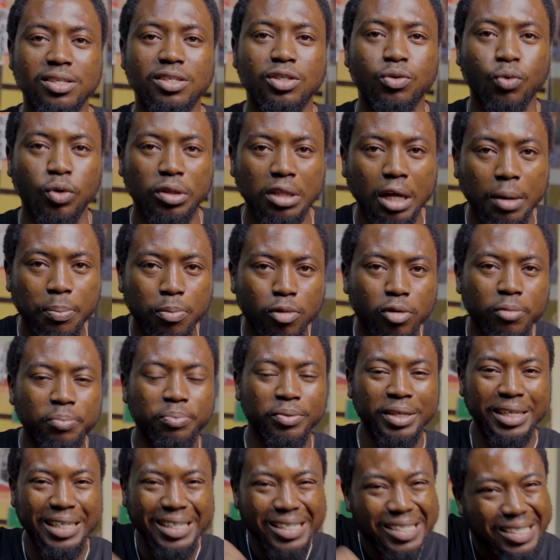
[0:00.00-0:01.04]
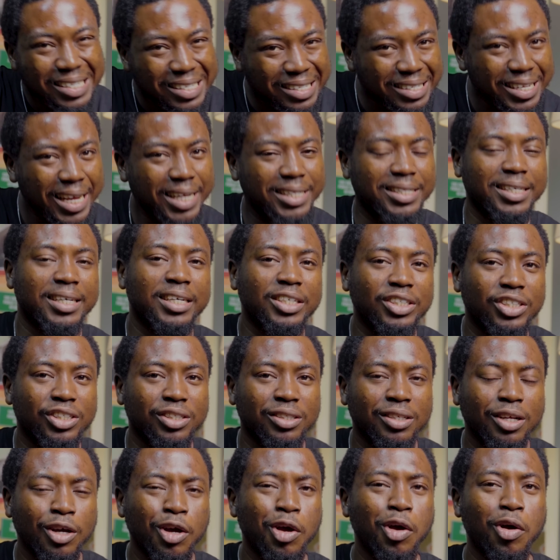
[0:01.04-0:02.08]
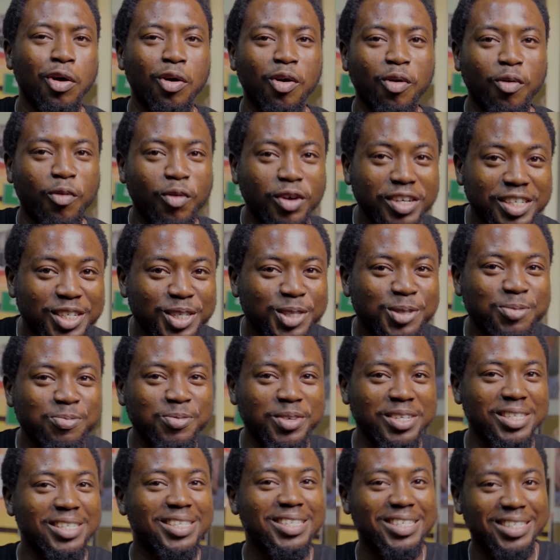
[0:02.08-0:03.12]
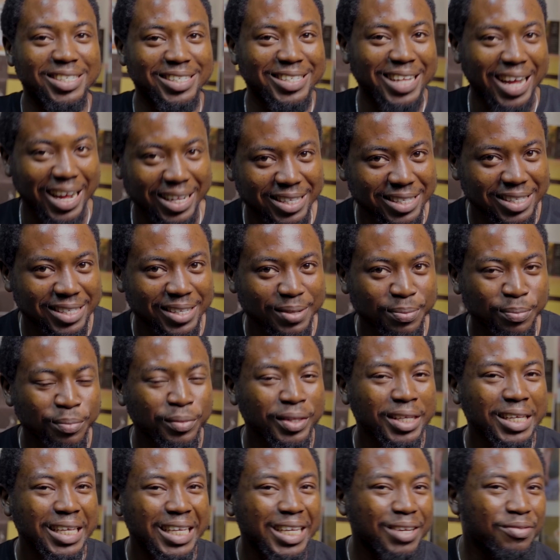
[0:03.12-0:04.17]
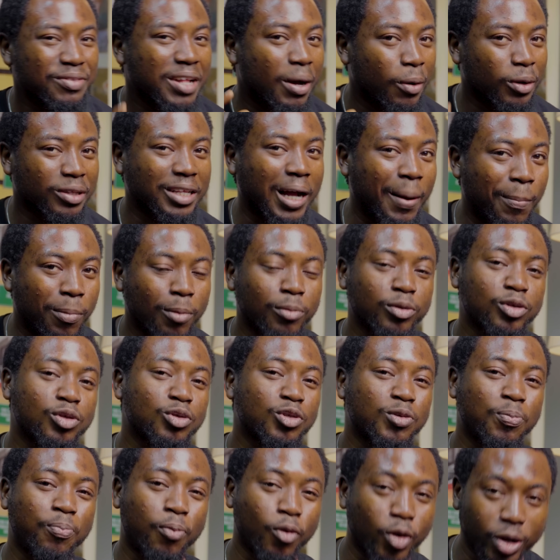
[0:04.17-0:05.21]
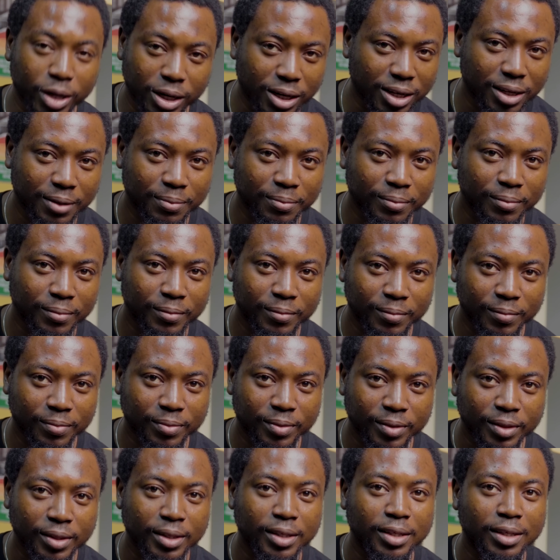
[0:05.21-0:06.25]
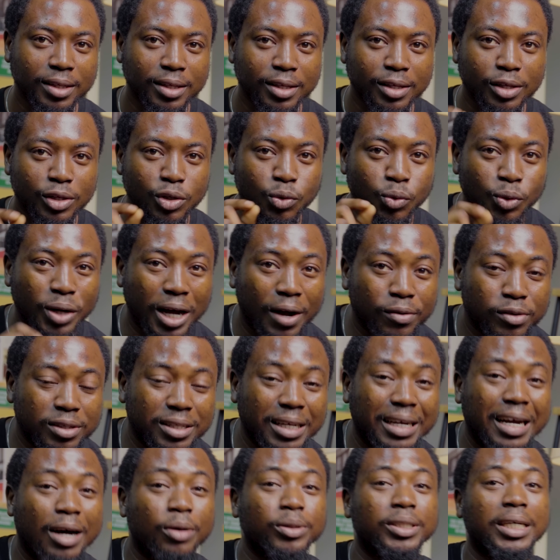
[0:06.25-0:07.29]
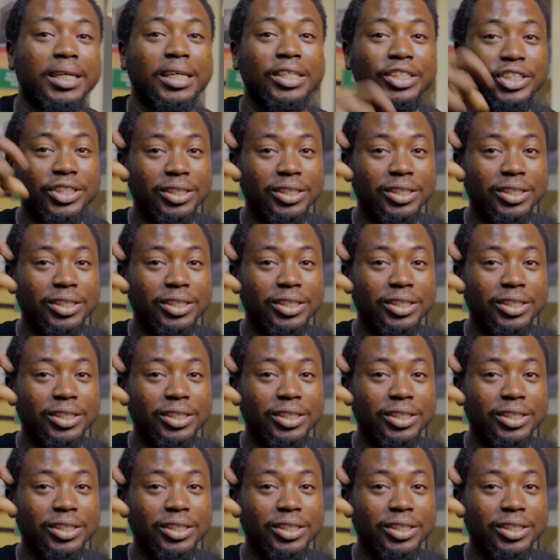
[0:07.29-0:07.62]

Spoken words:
has its water pump inside the engine. What this means is that if that water pump should spoil, you will have to take out the